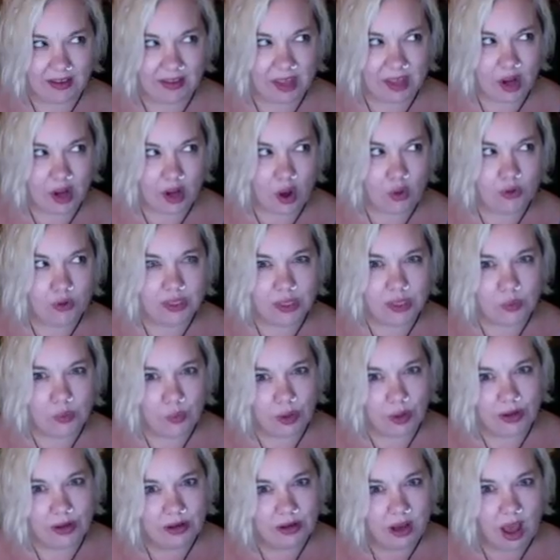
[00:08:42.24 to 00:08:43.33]
that only
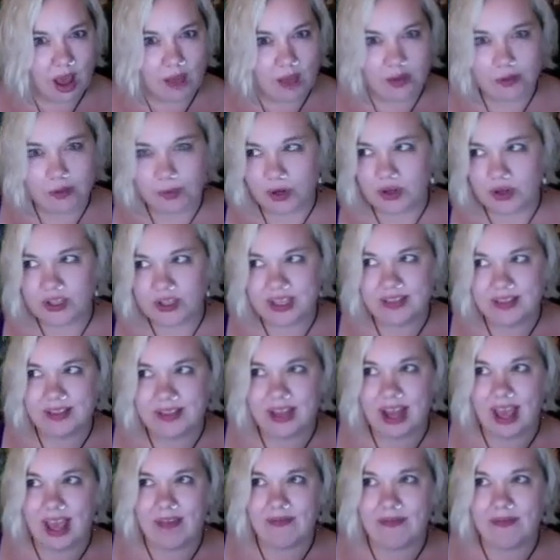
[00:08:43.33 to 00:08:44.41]
one other person that
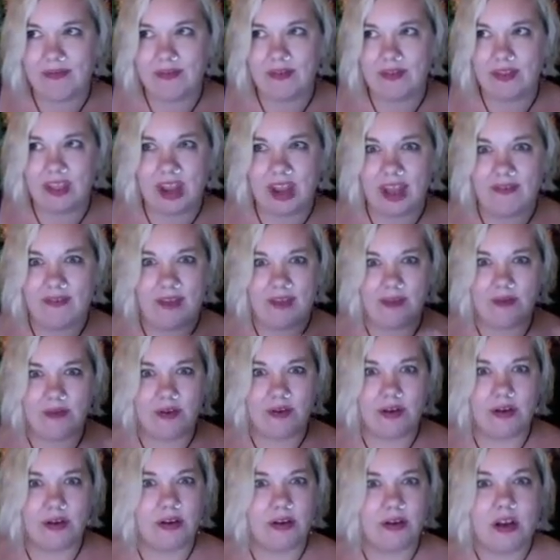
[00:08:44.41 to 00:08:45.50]
I've
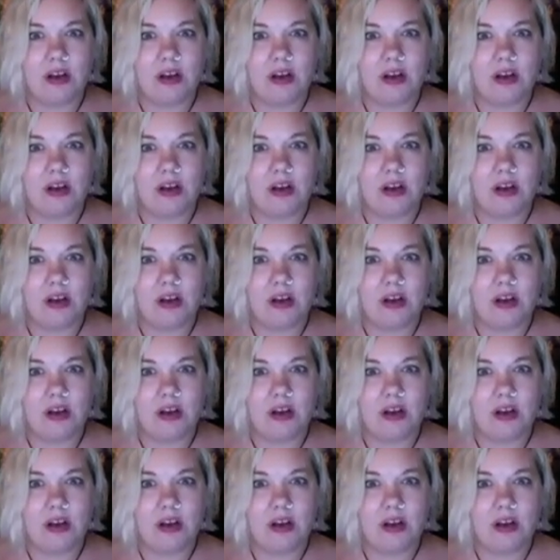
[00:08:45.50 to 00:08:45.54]
ever